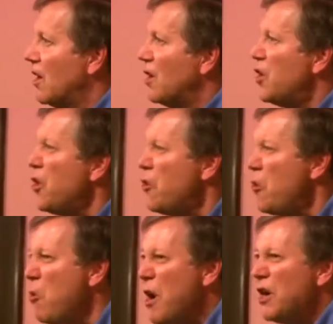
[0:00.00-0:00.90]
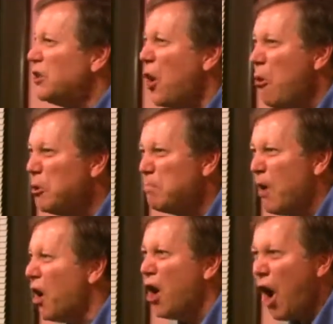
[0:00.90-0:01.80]
"You don't
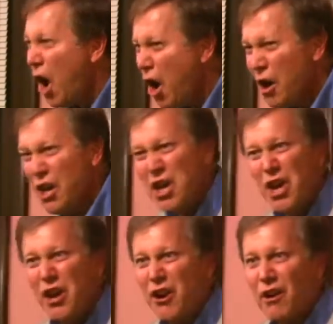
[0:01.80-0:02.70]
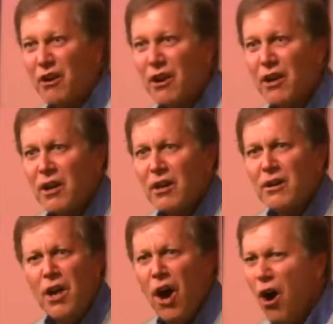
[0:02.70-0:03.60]
belong here.
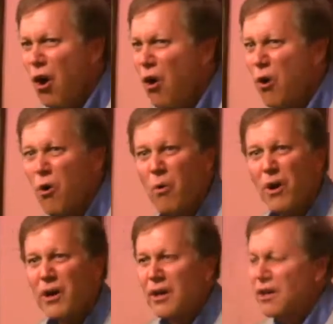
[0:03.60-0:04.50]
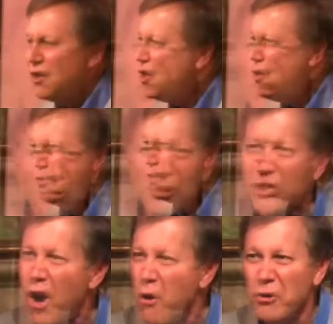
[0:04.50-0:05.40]
No, you
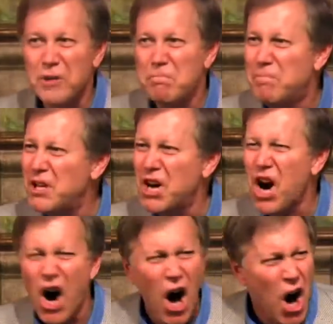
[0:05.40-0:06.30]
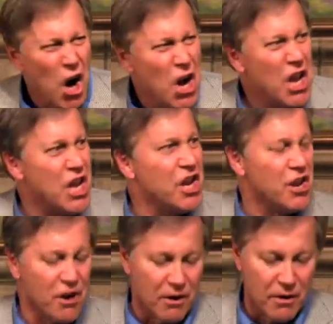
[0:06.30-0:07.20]
don't belong
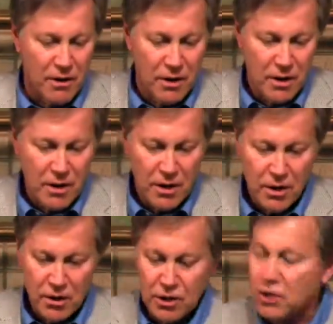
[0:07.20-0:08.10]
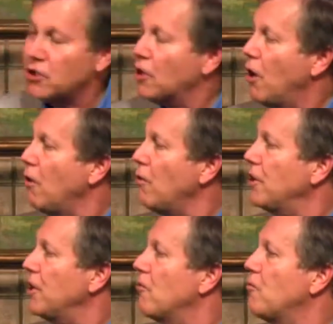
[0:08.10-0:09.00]
here." She
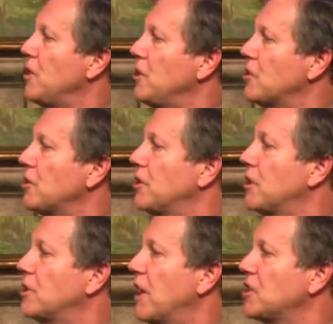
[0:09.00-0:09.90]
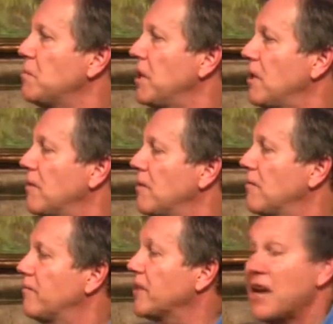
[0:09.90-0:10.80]
slowly reached to touch me,
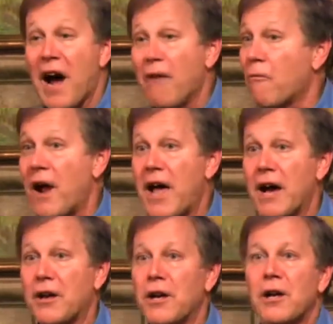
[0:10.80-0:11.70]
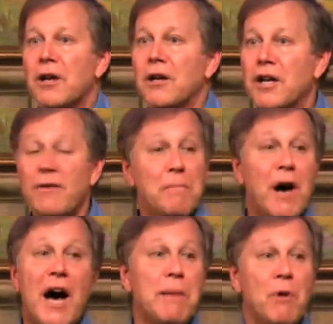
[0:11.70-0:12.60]
and I ran, leaving
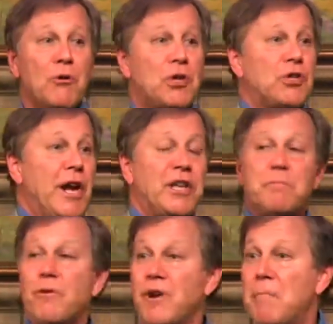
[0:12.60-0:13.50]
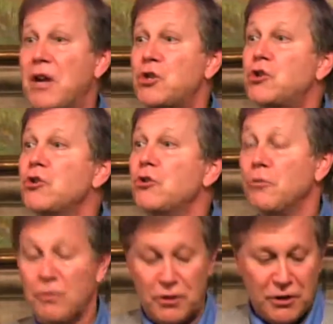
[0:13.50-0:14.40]
behind both Shakespeare and my
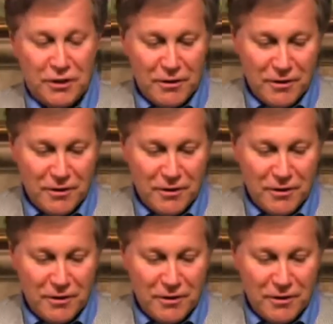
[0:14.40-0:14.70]
shoes.